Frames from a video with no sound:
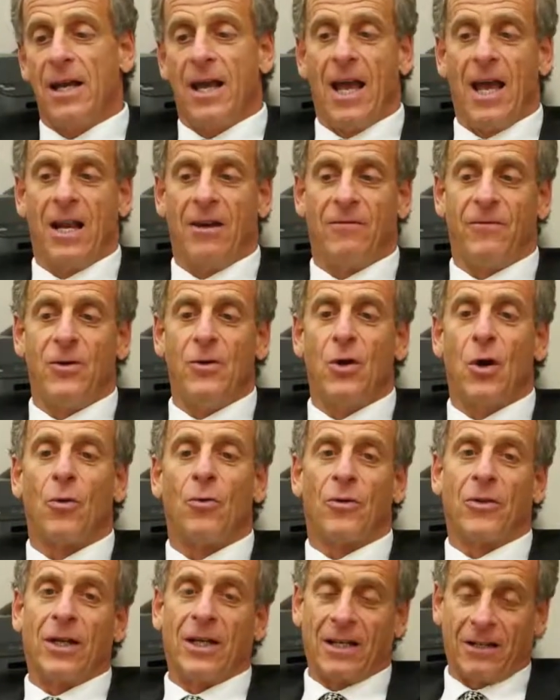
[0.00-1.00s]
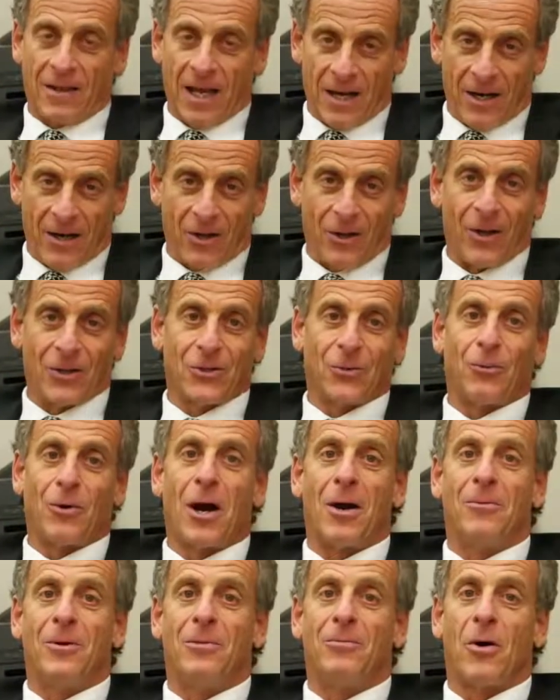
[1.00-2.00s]
And if you don't think that intellectual
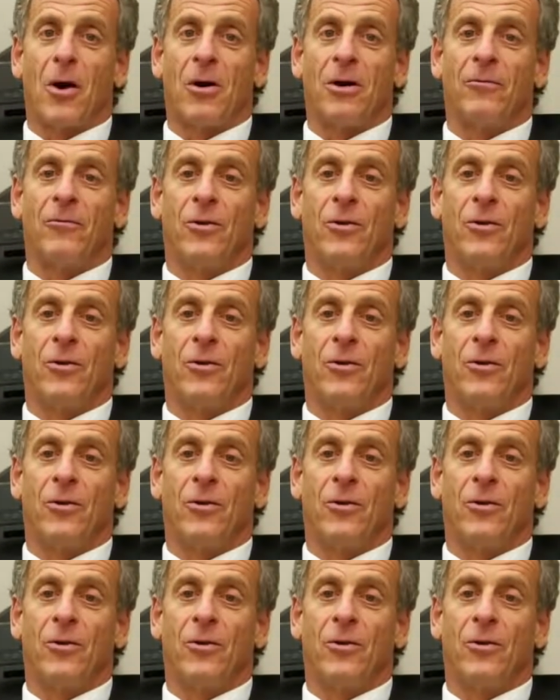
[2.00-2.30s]
property is part of